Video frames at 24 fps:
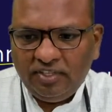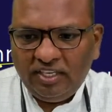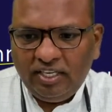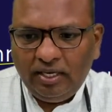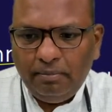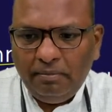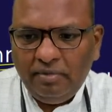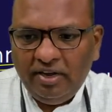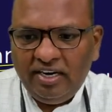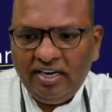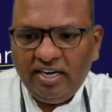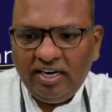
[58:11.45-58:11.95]

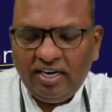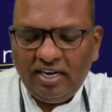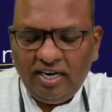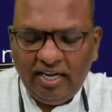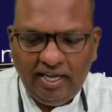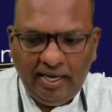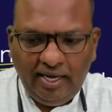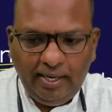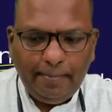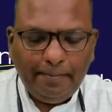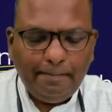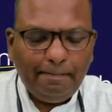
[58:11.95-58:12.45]

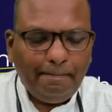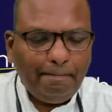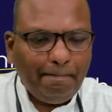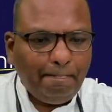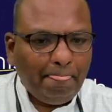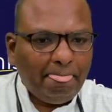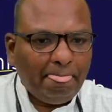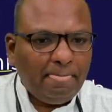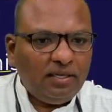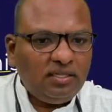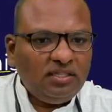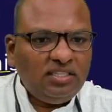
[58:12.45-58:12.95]
Immediately,
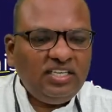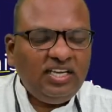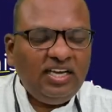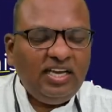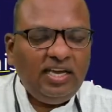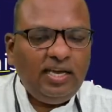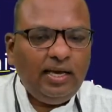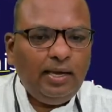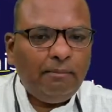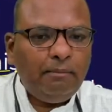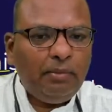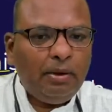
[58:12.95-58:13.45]

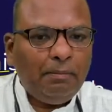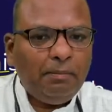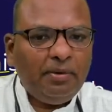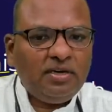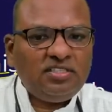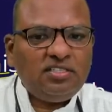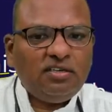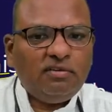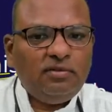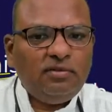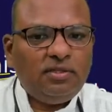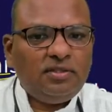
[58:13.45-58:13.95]
the
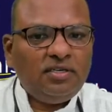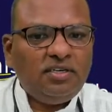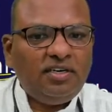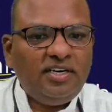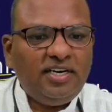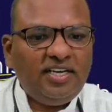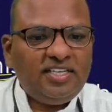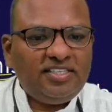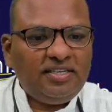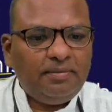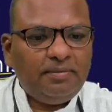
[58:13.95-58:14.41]
members of the third